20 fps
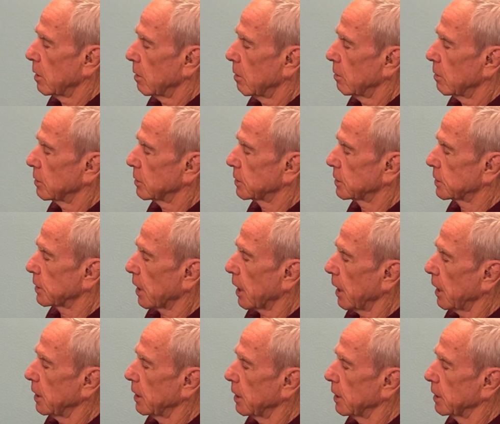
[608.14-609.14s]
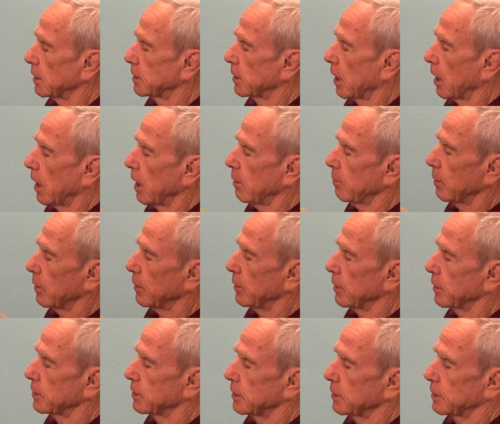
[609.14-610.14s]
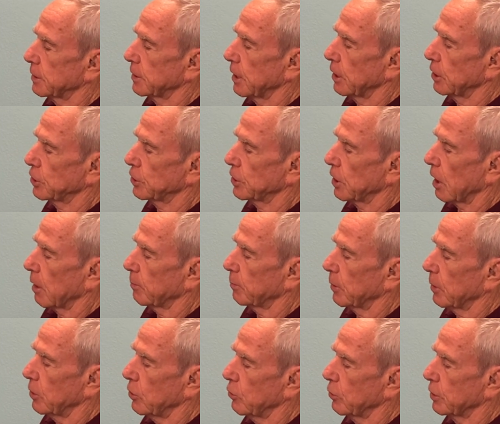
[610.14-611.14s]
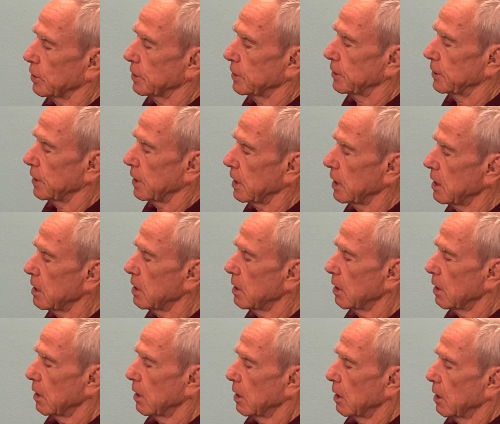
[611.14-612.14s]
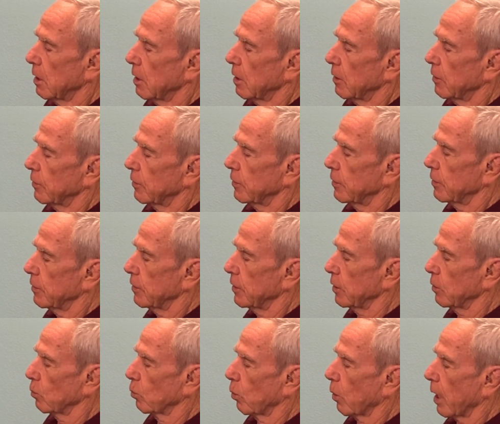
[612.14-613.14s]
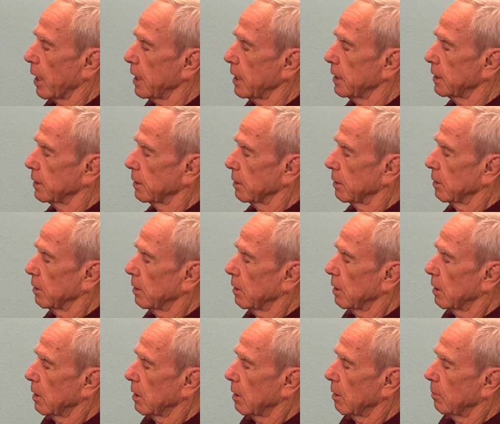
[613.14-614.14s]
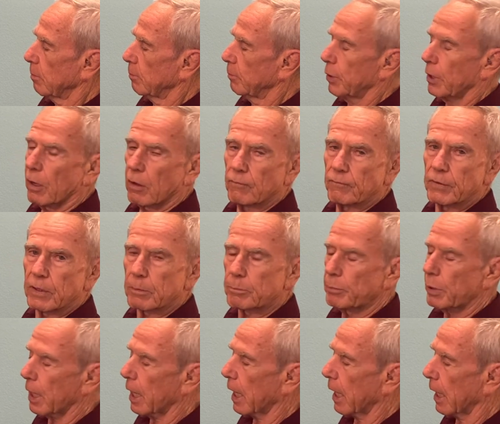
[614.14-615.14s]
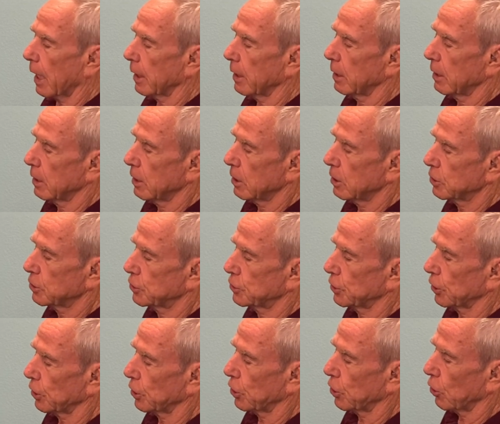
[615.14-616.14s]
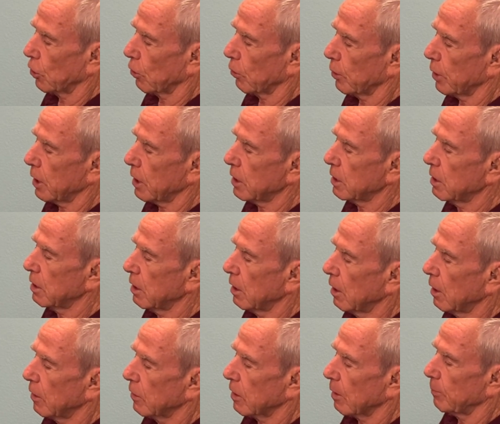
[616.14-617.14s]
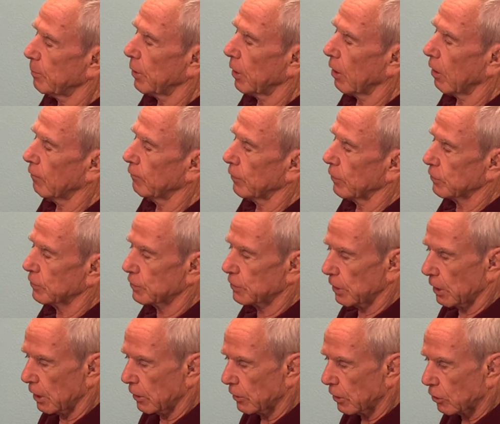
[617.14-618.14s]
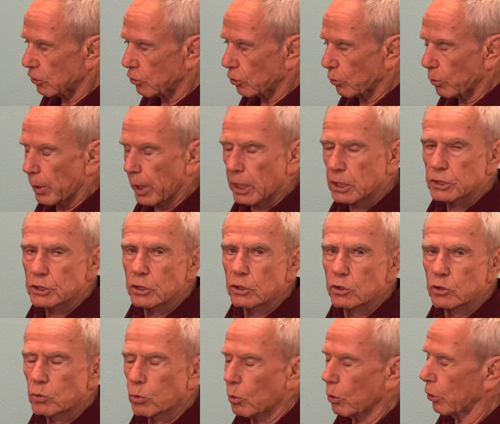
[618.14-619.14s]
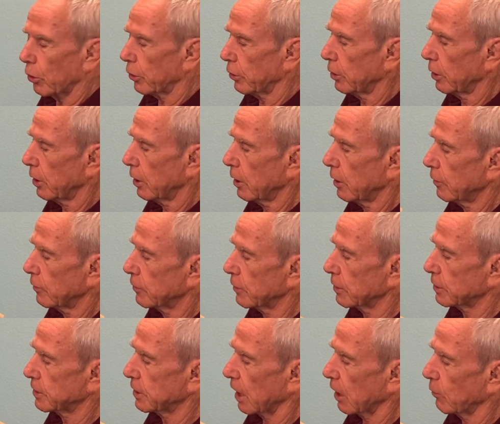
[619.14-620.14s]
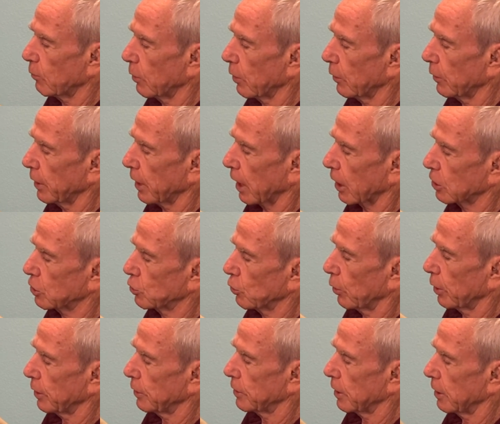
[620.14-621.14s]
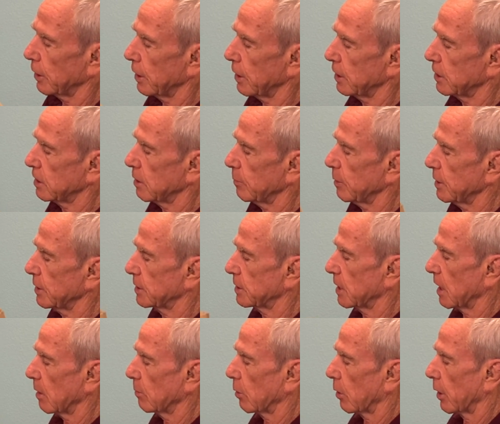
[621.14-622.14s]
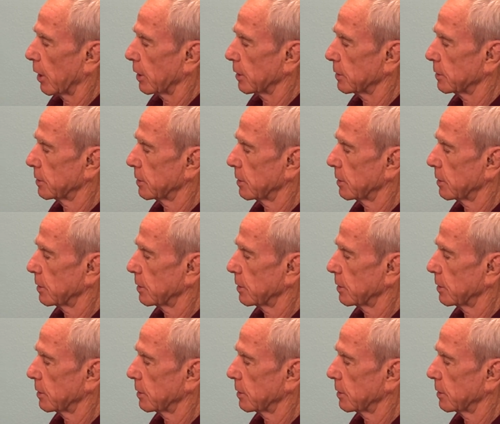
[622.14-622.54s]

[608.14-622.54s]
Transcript: side at a time, and this is cinched up, and you can see the right pelvic pad securing the pelvis in the direction toward the sacroiliac joint that needs to be stabilized.